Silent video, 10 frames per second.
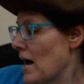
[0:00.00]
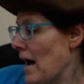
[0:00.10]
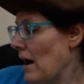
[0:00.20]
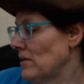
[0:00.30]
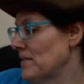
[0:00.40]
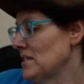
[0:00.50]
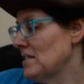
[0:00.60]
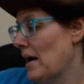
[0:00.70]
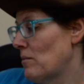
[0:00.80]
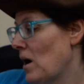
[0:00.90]
Out on the
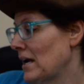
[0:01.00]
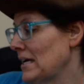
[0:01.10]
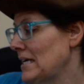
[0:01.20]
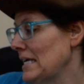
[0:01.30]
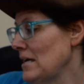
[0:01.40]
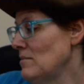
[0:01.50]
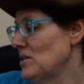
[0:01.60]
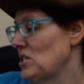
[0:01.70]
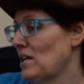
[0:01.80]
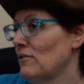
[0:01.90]
sidewalk,
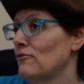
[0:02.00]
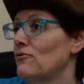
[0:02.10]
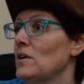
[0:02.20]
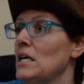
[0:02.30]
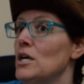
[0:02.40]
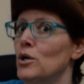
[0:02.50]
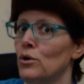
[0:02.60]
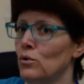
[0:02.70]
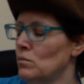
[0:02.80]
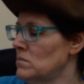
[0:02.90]
Imogene
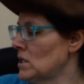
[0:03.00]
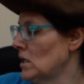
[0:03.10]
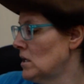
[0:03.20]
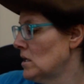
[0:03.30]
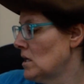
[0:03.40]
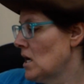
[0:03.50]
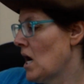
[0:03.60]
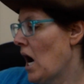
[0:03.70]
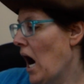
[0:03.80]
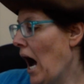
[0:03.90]
fumed.
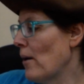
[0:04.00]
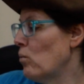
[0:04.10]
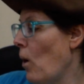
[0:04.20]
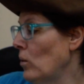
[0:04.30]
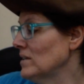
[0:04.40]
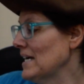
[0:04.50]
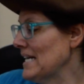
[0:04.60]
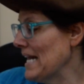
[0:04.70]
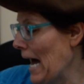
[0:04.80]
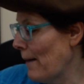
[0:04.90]
"I won't let
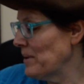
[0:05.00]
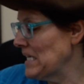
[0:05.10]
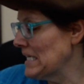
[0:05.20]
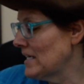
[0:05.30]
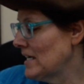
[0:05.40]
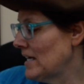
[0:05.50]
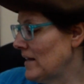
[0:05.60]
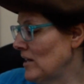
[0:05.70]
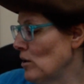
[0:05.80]
it happen. In the